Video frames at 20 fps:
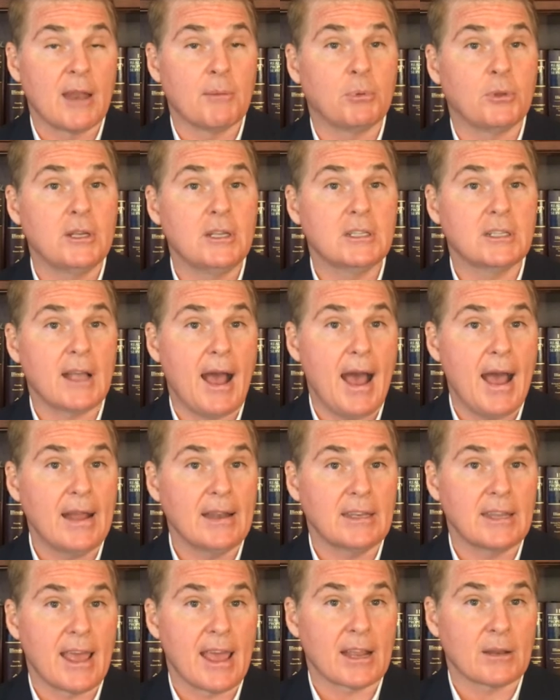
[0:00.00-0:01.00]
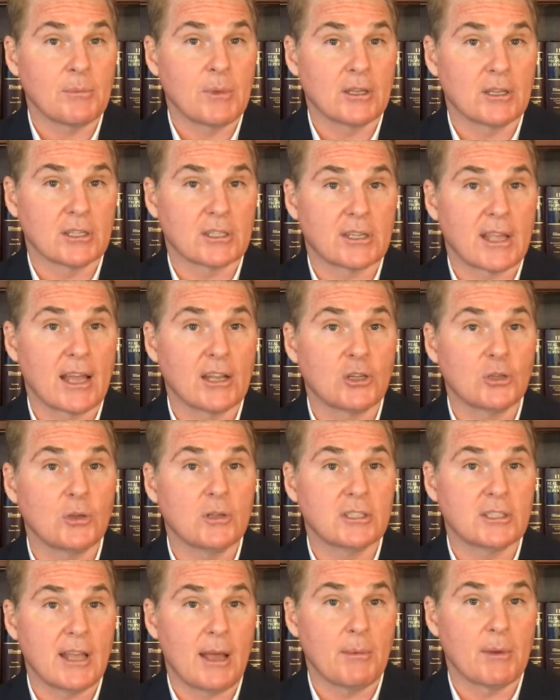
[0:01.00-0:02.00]
and please contact me to schedule a
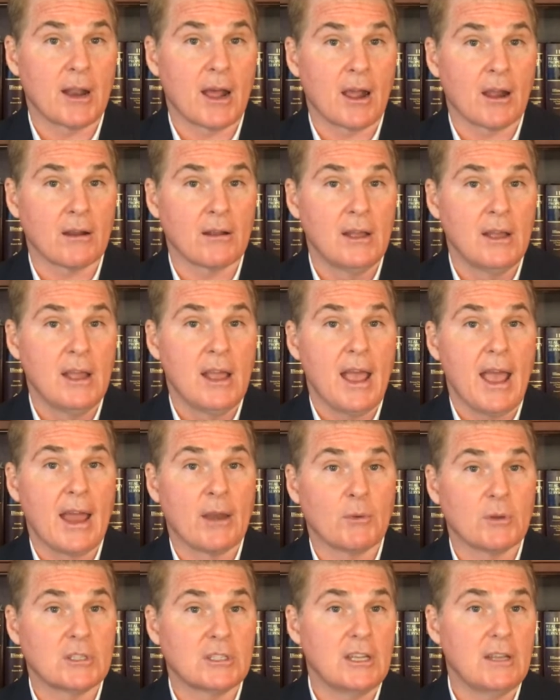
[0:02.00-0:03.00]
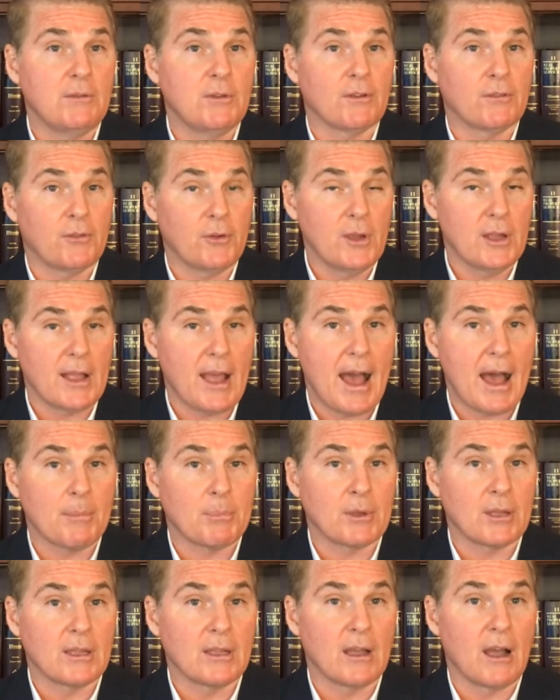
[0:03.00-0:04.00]
seminar and receive your free
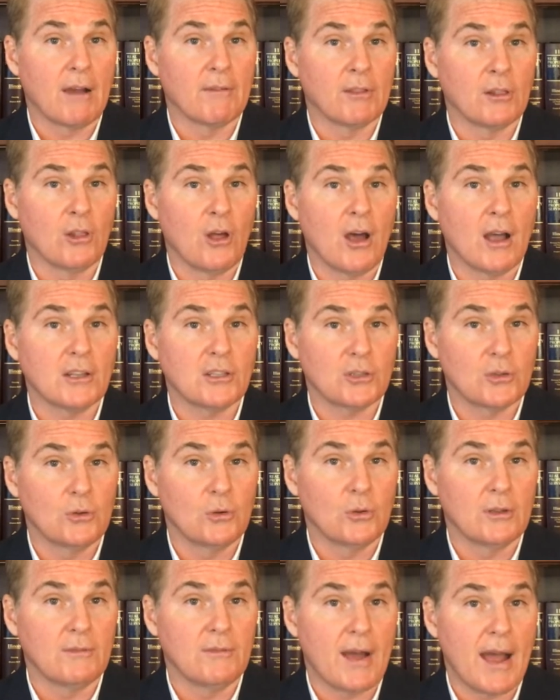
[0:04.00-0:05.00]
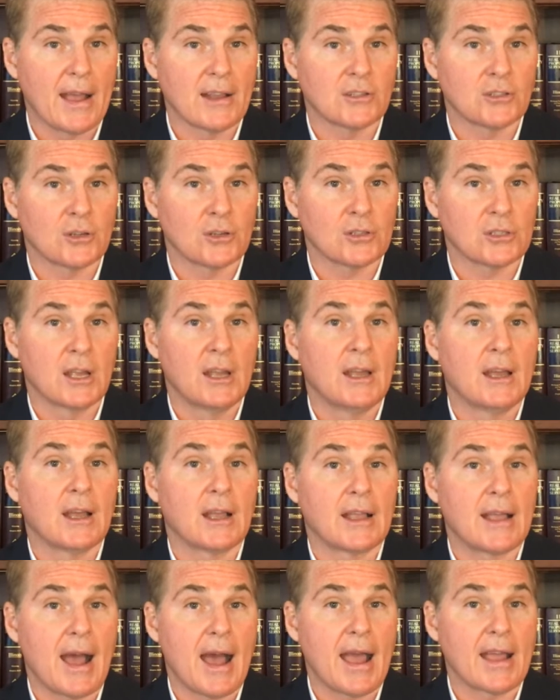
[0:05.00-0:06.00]
copy of the Law School Advisor's
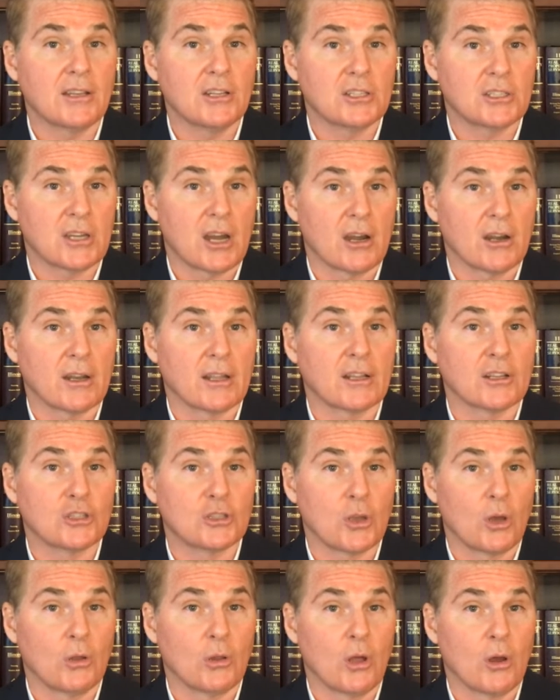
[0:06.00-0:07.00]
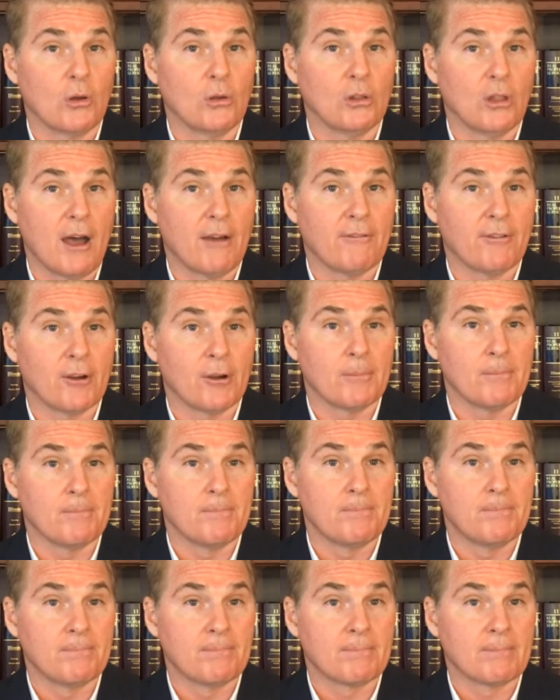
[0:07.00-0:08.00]
Guide to Starting a Solo Law Firm.
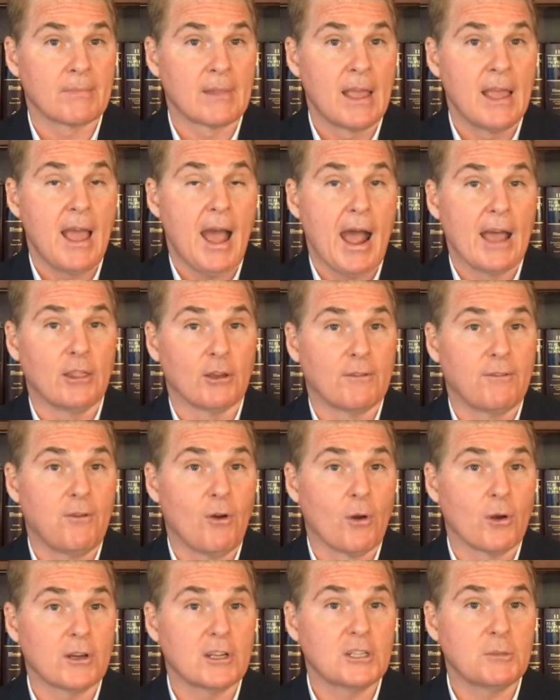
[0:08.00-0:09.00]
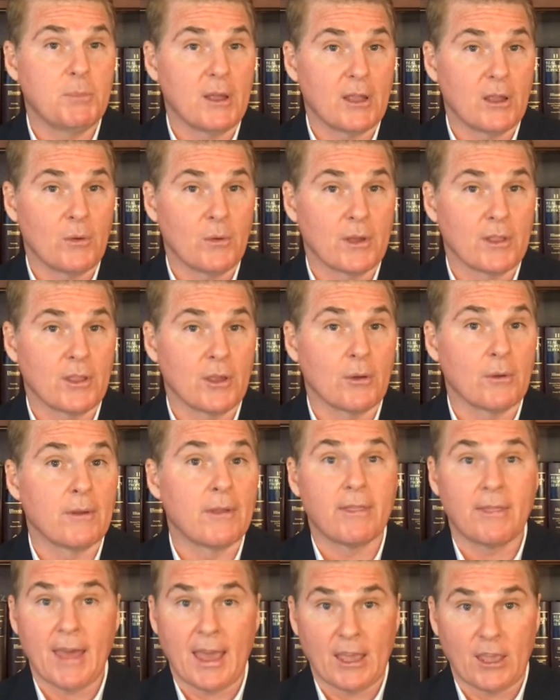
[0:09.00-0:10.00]
I look forward to speaking with you.
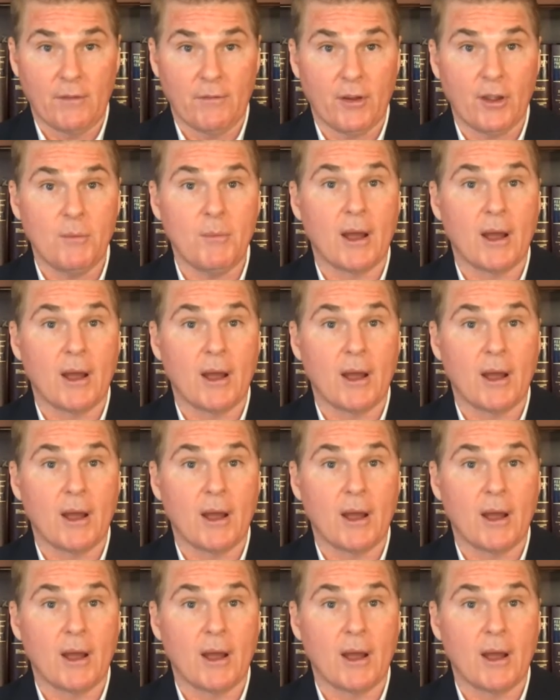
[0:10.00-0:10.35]
Thank you very